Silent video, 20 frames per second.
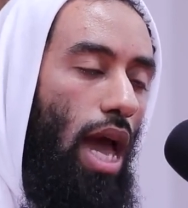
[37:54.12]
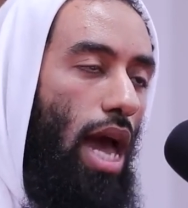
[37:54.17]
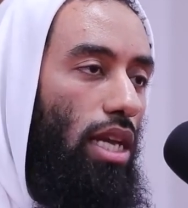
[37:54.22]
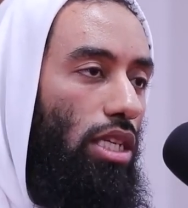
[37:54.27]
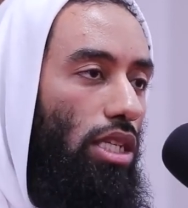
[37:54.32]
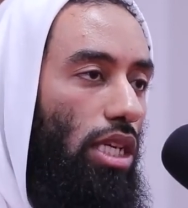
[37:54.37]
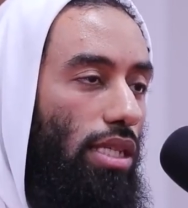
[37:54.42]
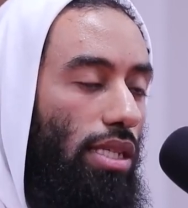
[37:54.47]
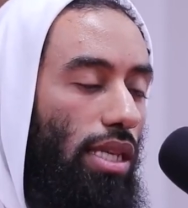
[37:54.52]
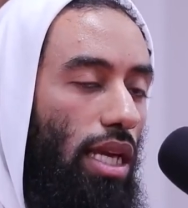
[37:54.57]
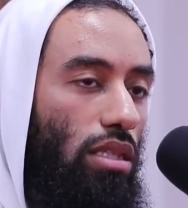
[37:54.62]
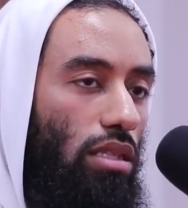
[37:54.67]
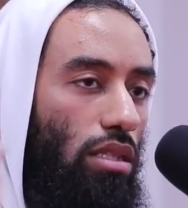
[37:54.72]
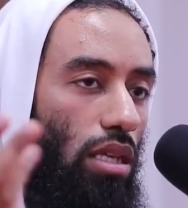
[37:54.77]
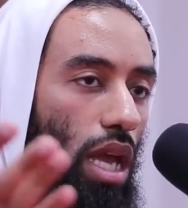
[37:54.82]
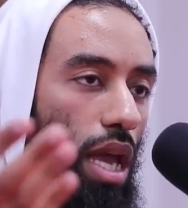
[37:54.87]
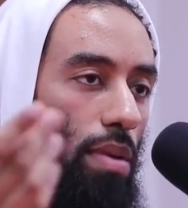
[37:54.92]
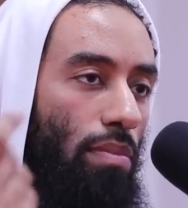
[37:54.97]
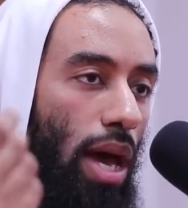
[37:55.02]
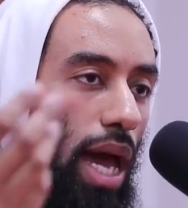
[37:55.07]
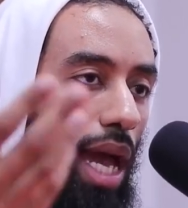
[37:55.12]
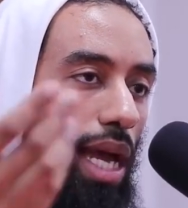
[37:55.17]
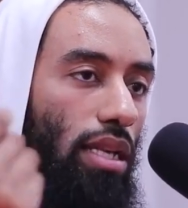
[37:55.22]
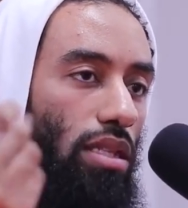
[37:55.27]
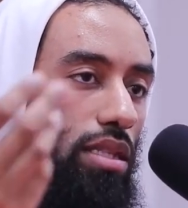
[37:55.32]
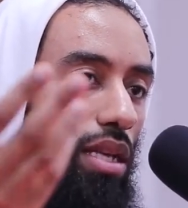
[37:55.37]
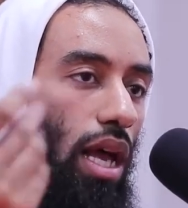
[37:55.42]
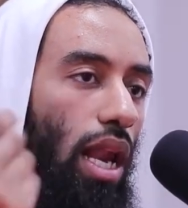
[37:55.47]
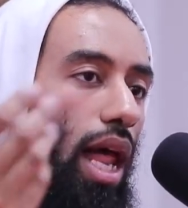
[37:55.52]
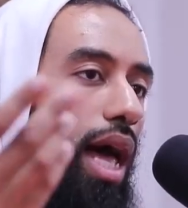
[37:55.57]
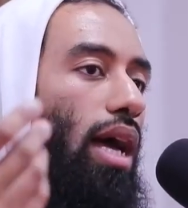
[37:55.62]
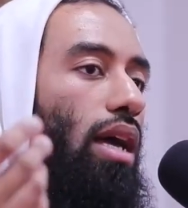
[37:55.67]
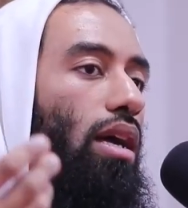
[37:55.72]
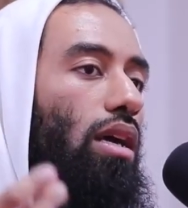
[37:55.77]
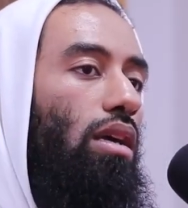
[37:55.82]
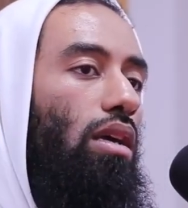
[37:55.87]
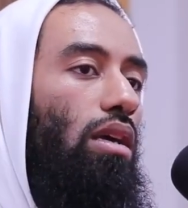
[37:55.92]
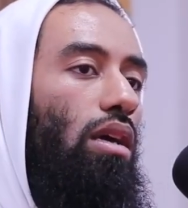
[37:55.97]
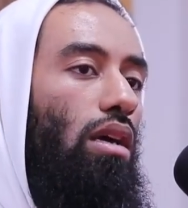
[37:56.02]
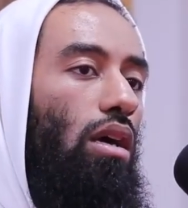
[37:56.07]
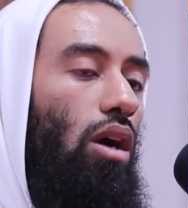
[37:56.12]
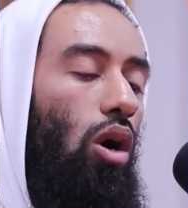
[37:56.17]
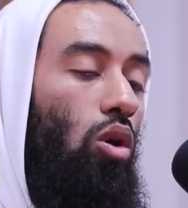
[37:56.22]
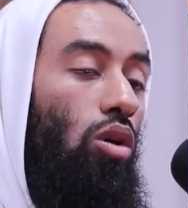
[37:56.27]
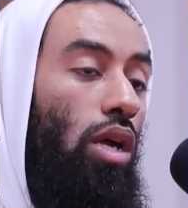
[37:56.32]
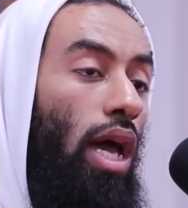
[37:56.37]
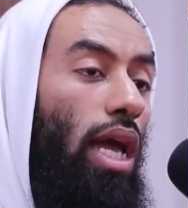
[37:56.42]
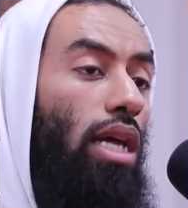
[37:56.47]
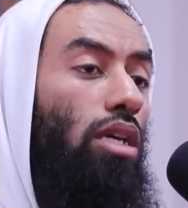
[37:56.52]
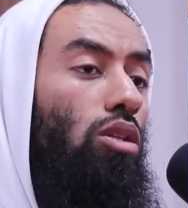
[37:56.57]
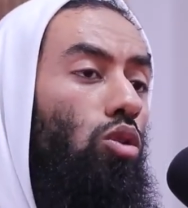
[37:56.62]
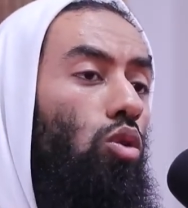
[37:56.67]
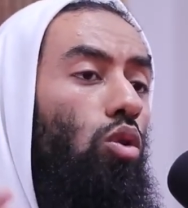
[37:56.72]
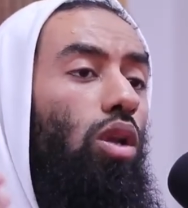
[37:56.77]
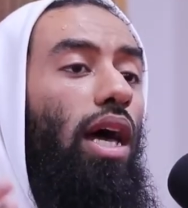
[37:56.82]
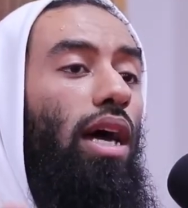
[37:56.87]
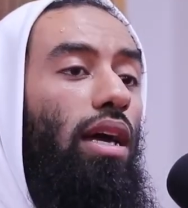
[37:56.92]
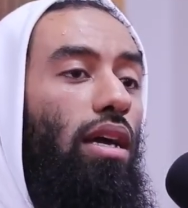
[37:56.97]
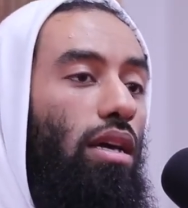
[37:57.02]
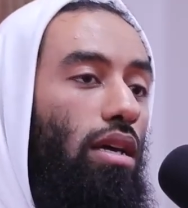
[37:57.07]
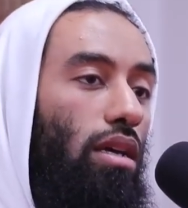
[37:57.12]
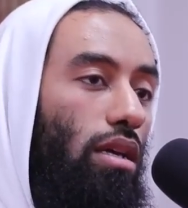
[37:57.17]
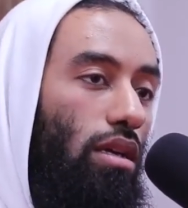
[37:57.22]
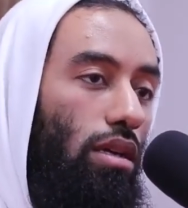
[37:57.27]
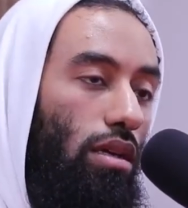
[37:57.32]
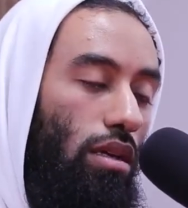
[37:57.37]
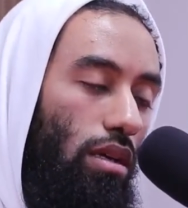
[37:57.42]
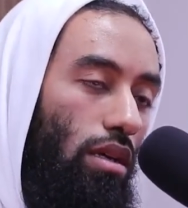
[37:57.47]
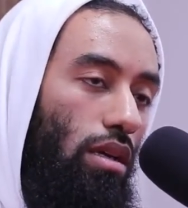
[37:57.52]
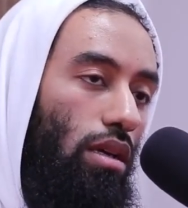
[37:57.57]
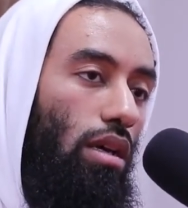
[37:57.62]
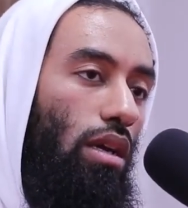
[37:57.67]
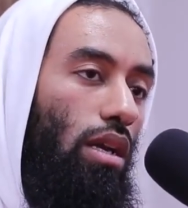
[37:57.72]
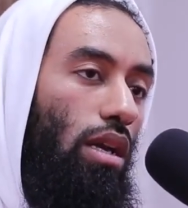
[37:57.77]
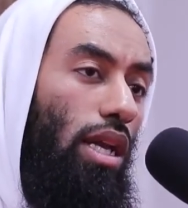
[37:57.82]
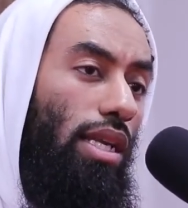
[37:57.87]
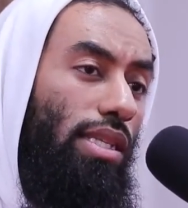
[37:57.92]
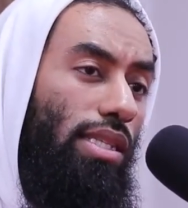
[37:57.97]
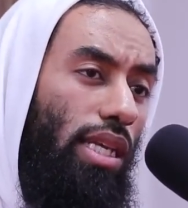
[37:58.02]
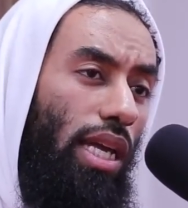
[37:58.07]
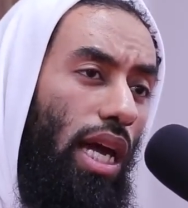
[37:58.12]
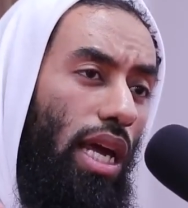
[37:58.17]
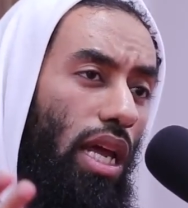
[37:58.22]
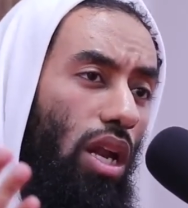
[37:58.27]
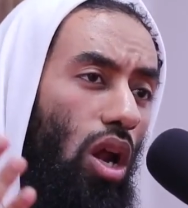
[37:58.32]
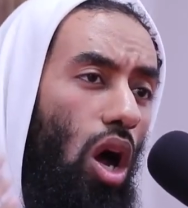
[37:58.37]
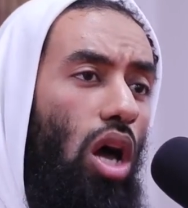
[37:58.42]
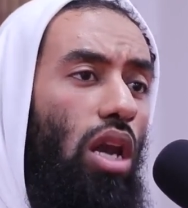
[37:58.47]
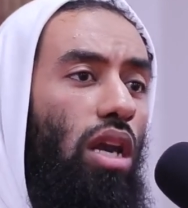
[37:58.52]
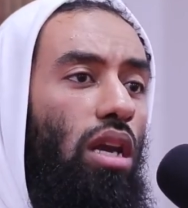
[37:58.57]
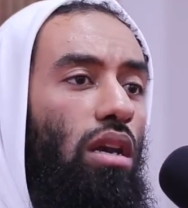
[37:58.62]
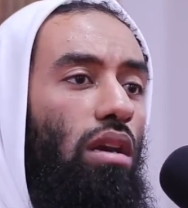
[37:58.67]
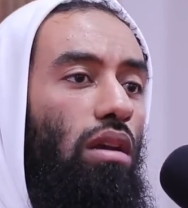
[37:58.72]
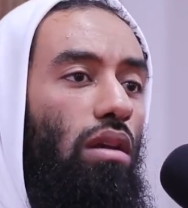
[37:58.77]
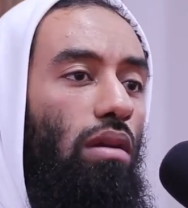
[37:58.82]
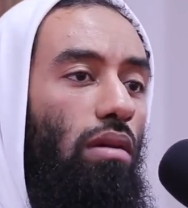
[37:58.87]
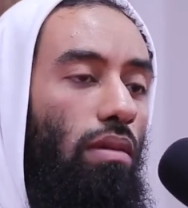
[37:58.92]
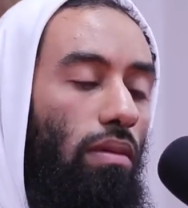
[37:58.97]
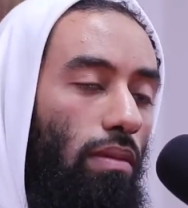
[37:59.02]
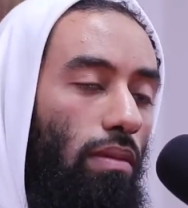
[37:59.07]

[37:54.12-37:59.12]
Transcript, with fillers: and she said to him, Hey Talak or Hey Tulak, let's get it on.